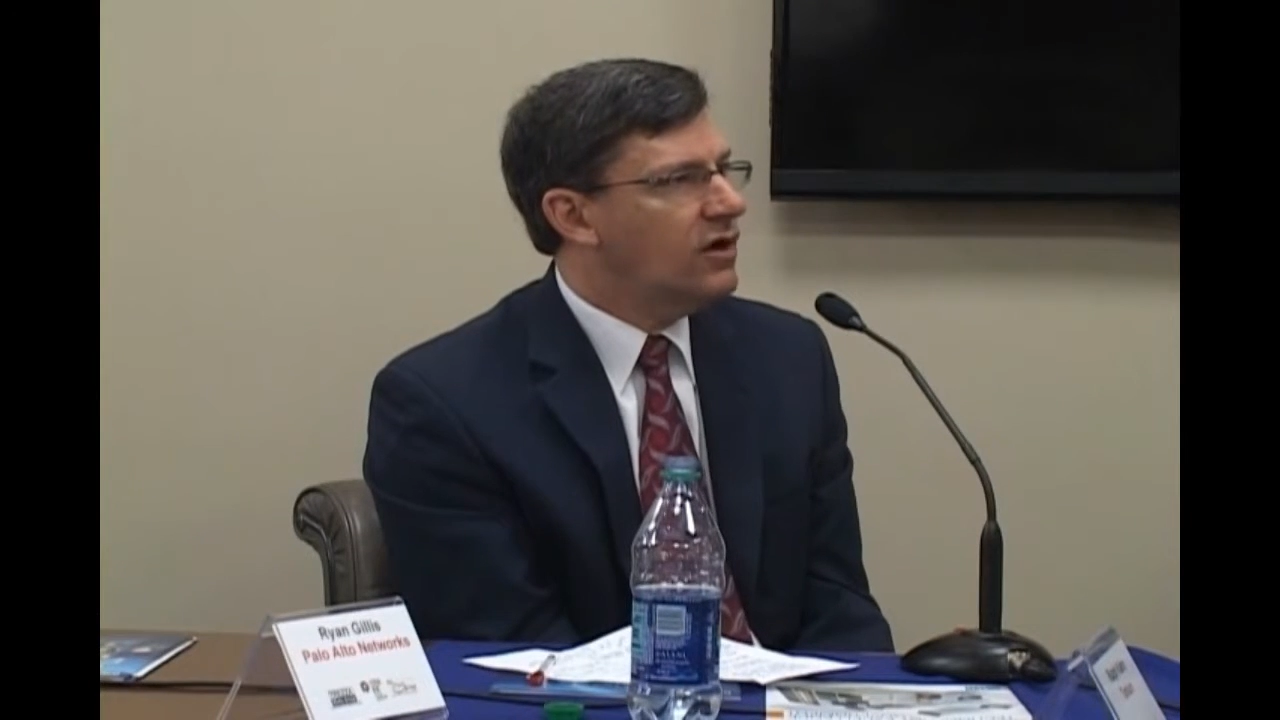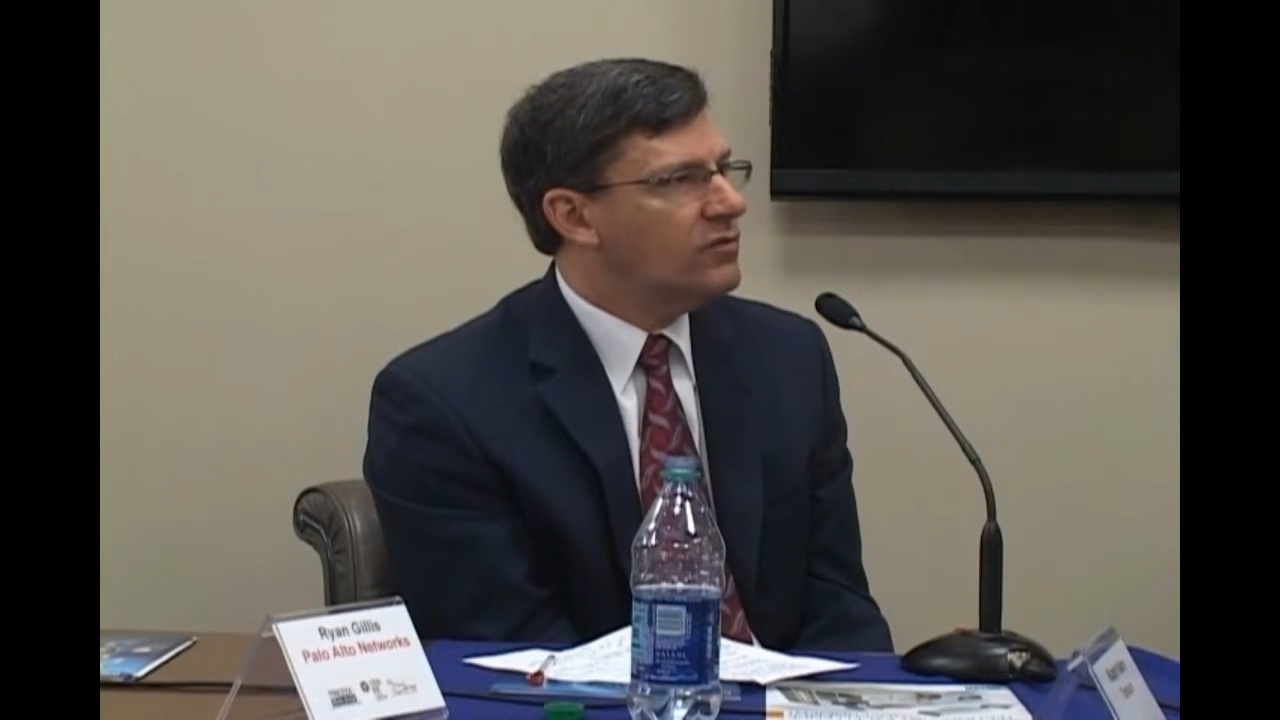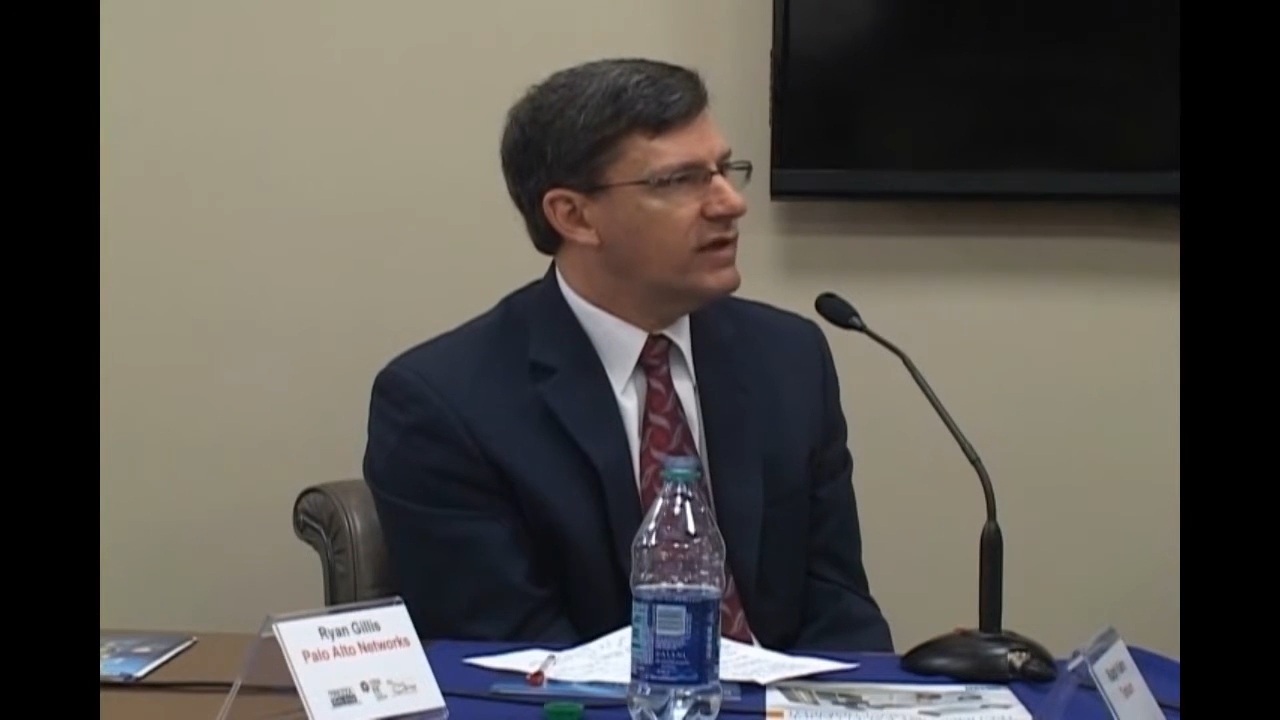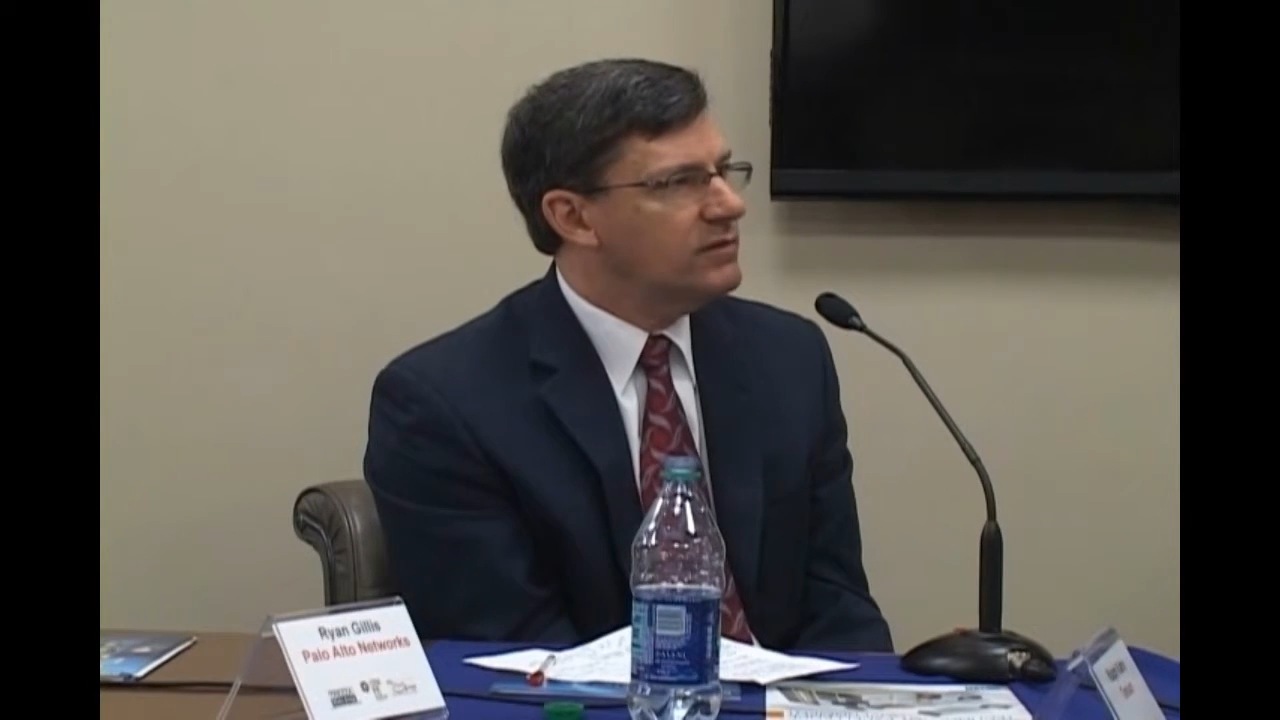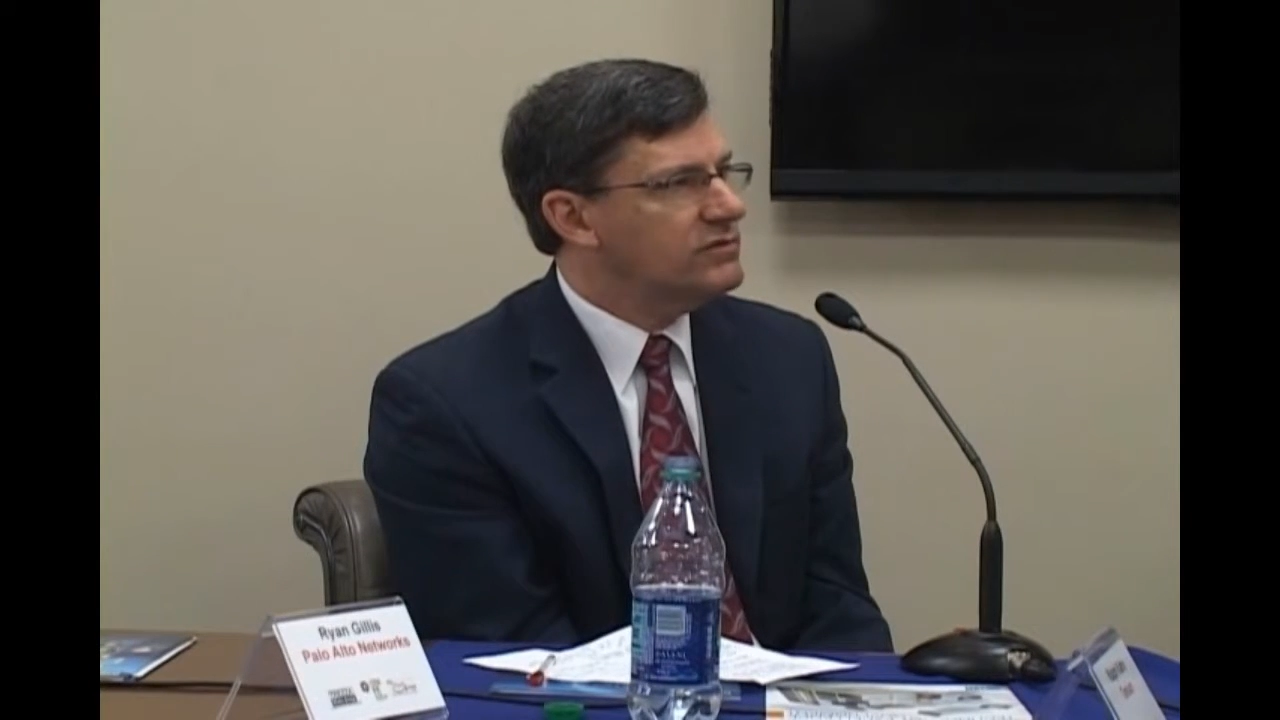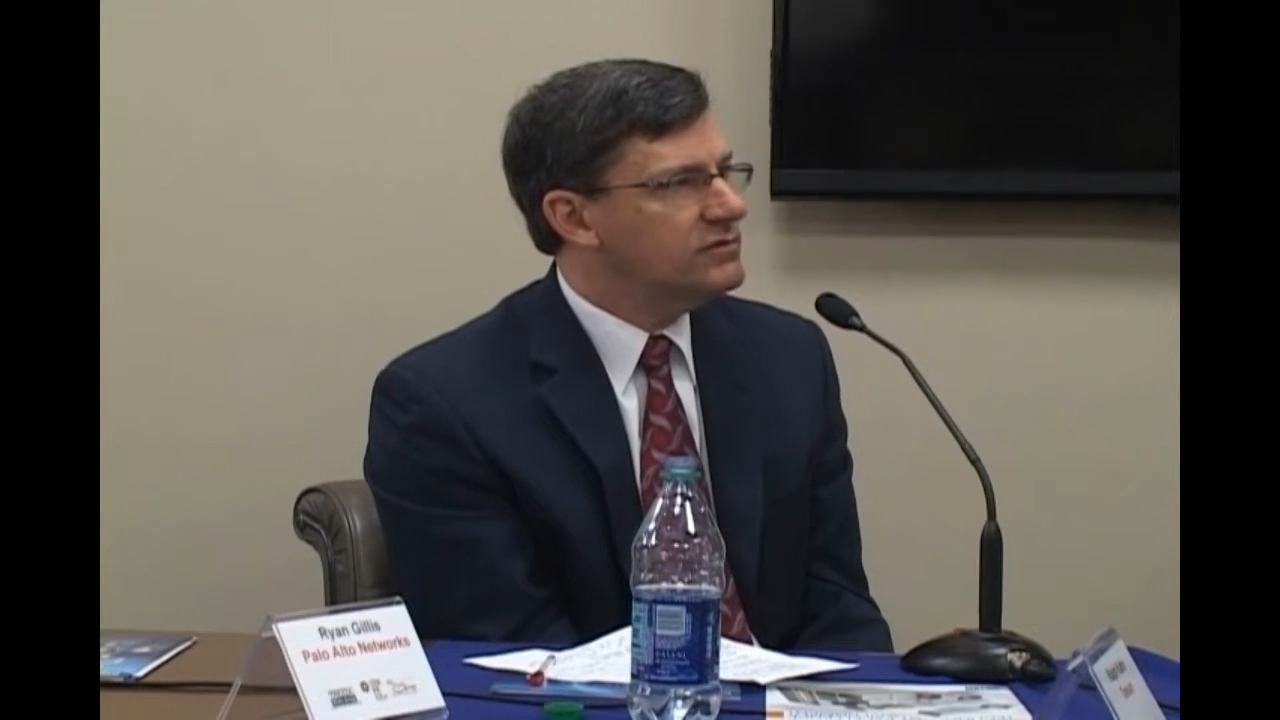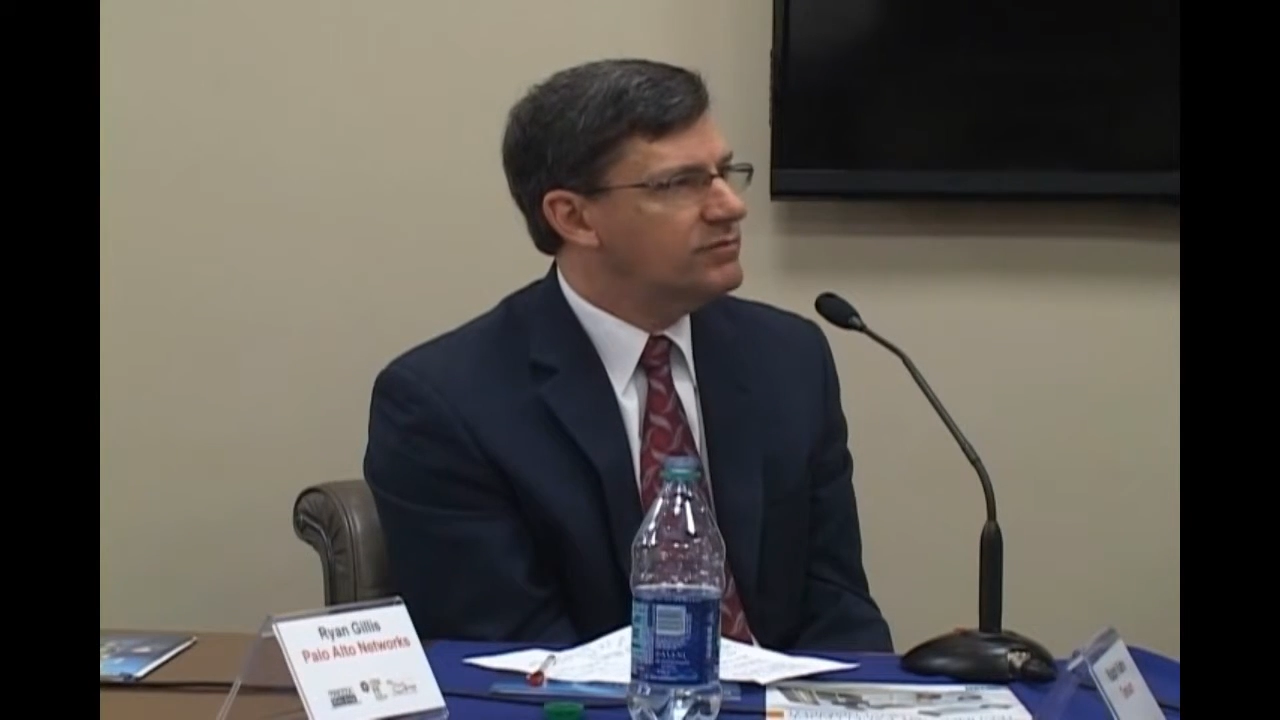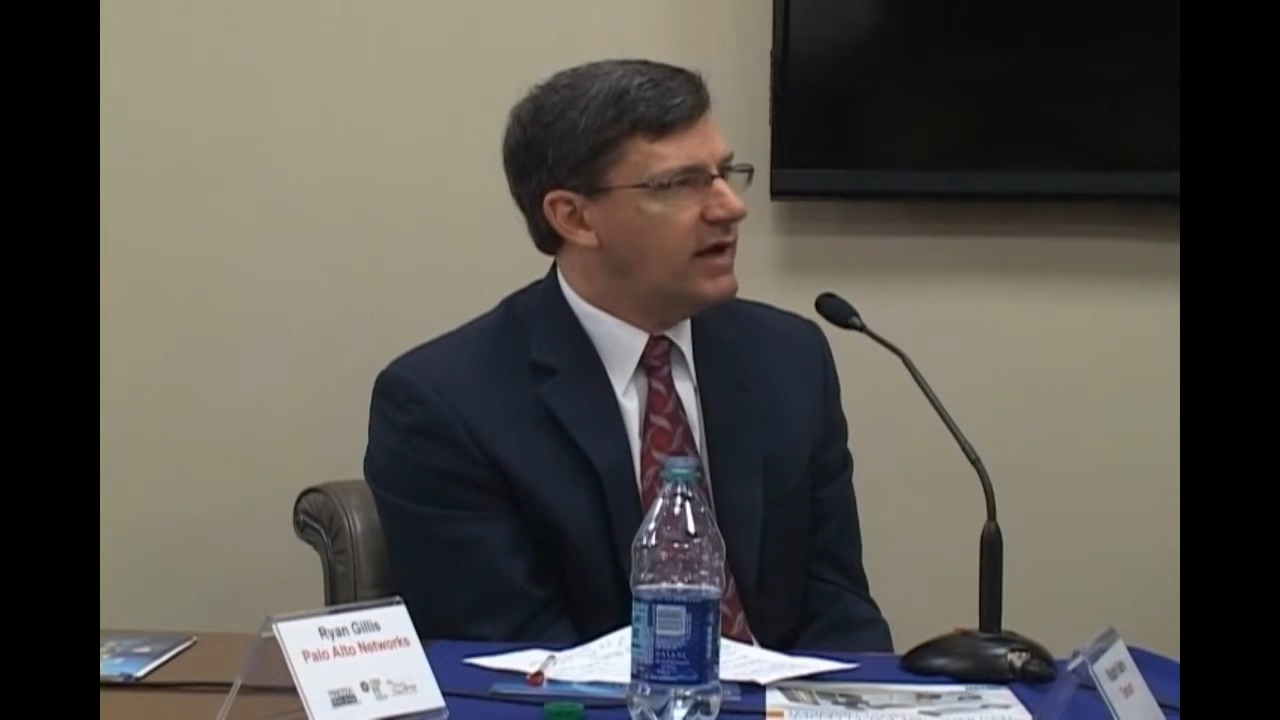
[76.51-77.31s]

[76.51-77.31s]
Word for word: Are we able to